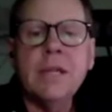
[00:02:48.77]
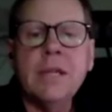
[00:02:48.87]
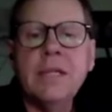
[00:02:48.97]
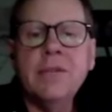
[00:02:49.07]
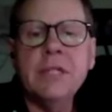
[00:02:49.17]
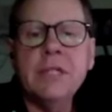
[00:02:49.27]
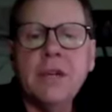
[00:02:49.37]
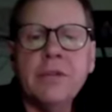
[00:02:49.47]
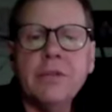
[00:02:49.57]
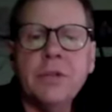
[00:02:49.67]
scientific
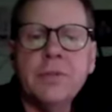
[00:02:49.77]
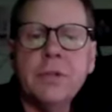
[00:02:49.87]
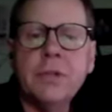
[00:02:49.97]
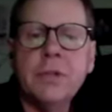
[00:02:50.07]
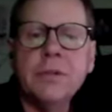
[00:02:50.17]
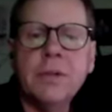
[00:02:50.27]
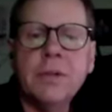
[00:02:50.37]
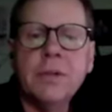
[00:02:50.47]
software world,